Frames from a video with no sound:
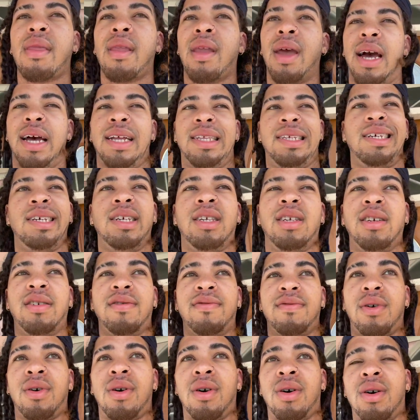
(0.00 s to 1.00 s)
a decent
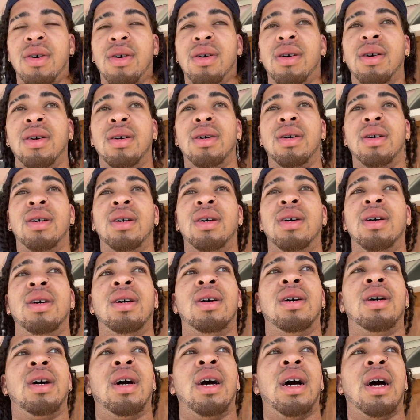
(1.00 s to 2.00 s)

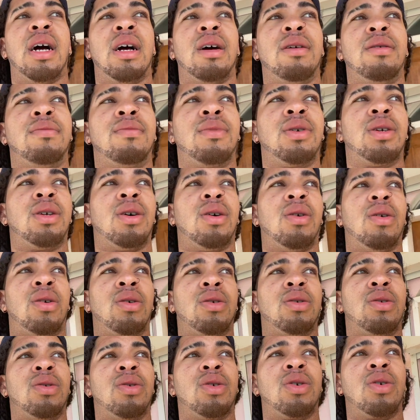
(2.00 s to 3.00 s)
vlog. I'm gonna
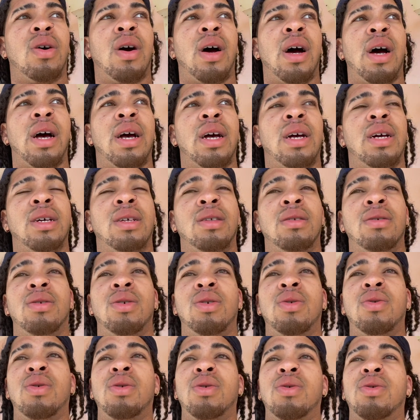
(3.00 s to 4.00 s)
also try and
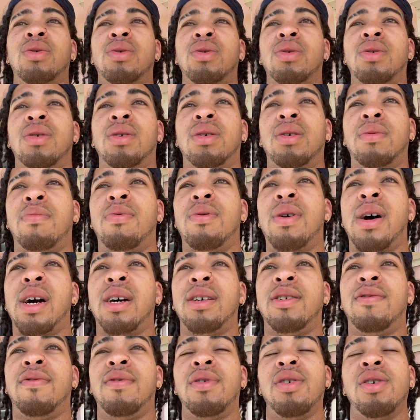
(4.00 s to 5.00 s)
do a little
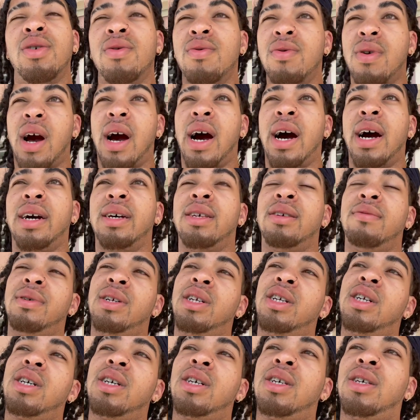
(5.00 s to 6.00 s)
surprise for you guys,
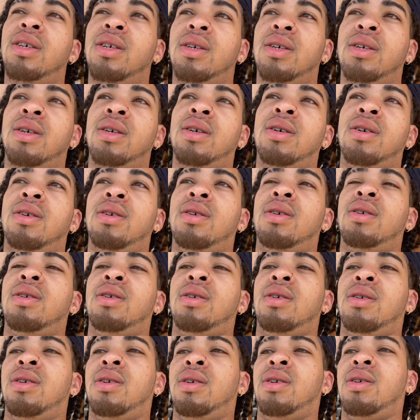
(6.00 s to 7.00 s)
but just
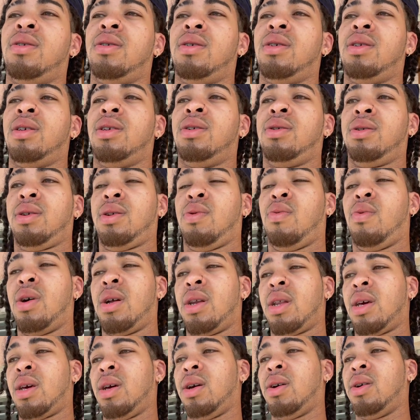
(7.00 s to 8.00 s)
took
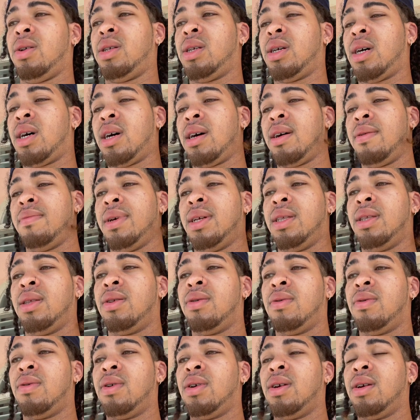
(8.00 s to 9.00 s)
one kill time and
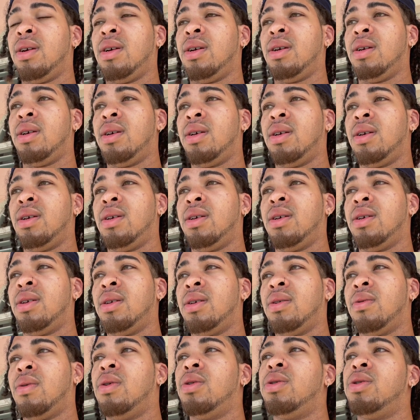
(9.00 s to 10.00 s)
three
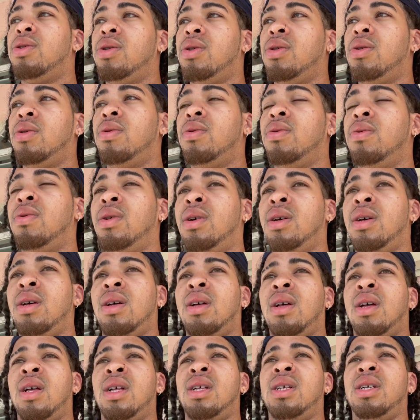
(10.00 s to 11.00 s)
or two
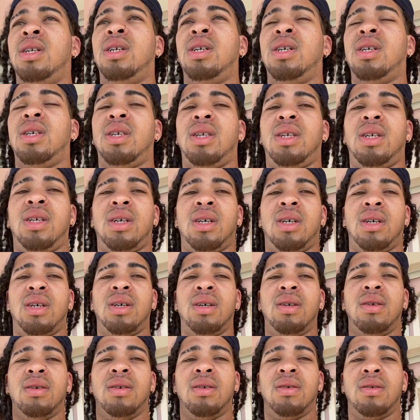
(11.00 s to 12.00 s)
just
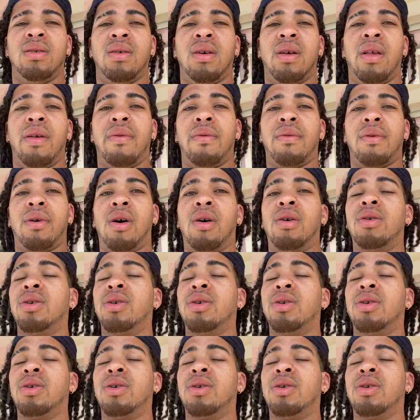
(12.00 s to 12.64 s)
to go